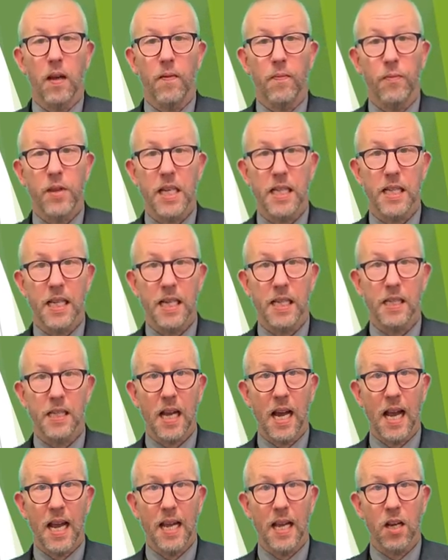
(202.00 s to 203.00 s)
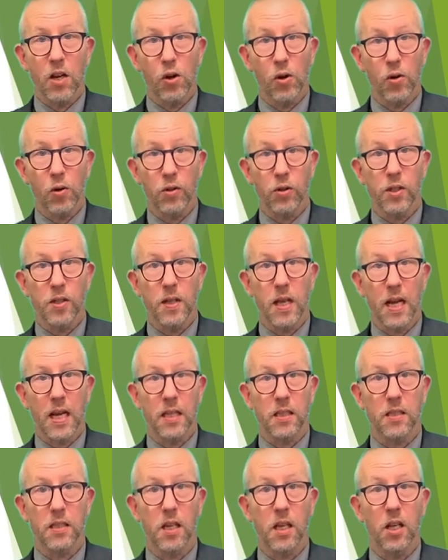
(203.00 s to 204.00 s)
This is a course
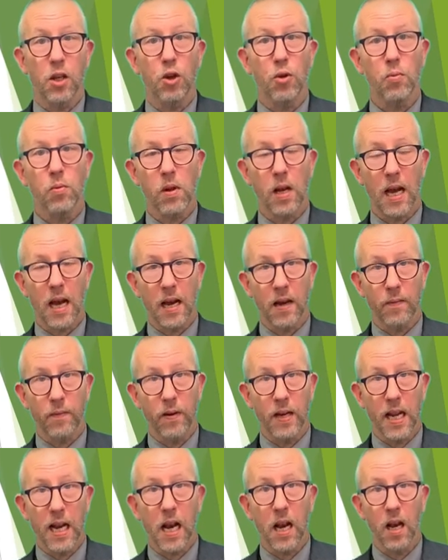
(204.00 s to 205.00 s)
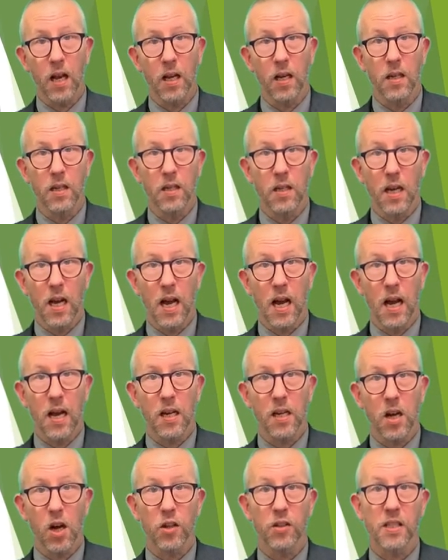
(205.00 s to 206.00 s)
that you will have little uh,
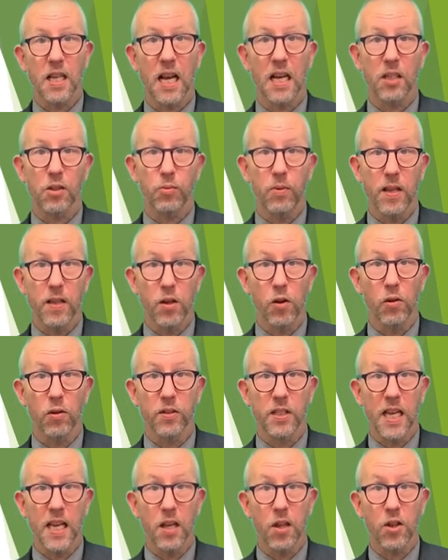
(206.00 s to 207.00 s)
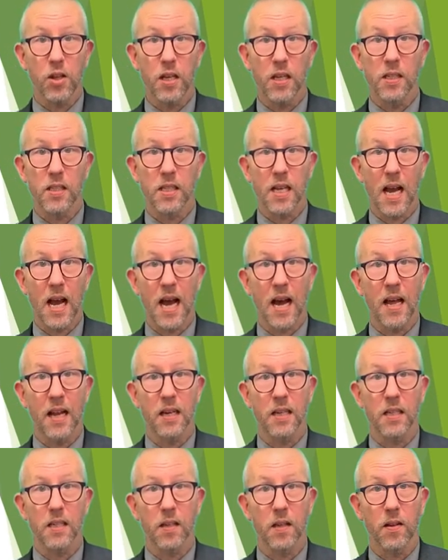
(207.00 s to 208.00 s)
contact with your teachers
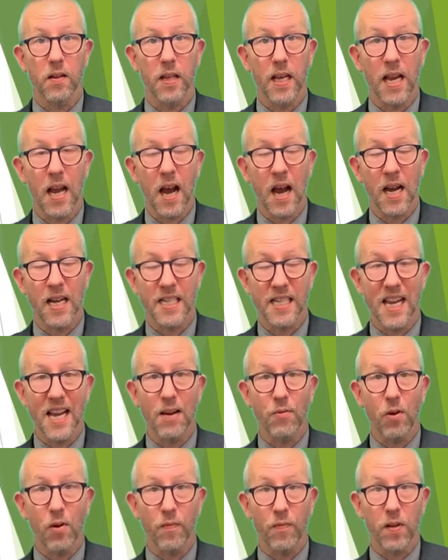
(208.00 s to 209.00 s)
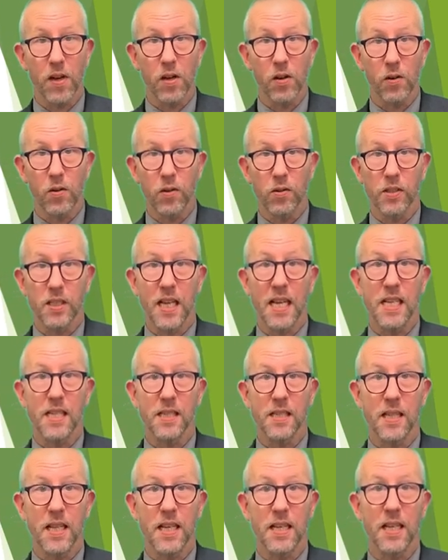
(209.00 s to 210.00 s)
and the idea of the course is
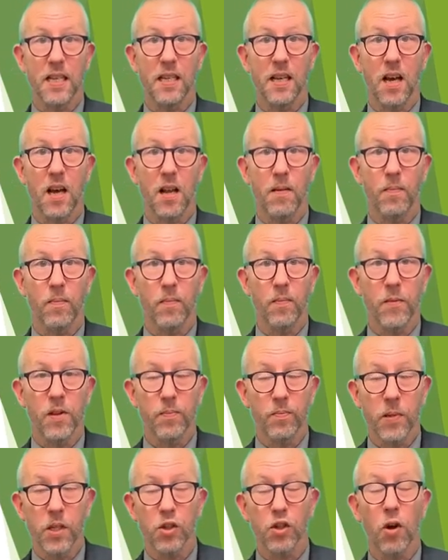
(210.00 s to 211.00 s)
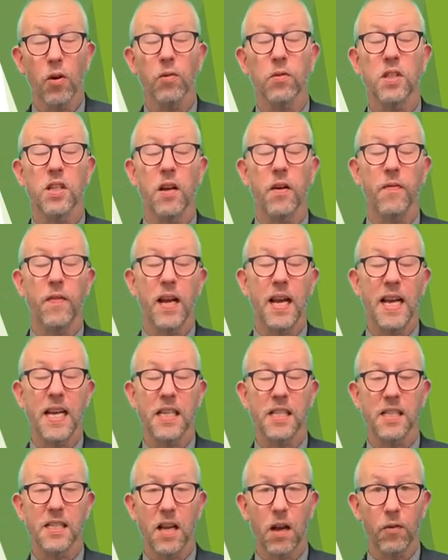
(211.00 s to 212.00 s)
that it, uh, the majority of it
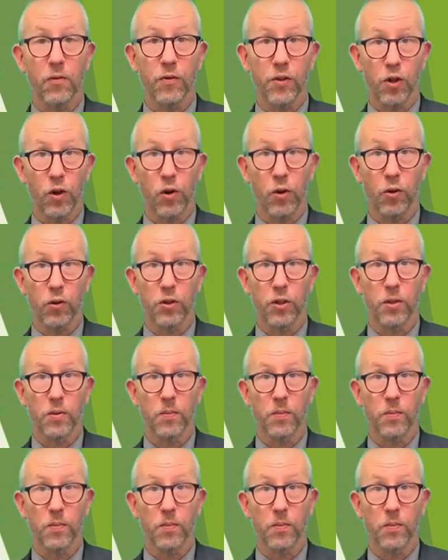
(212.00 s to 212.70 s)
is self-taught.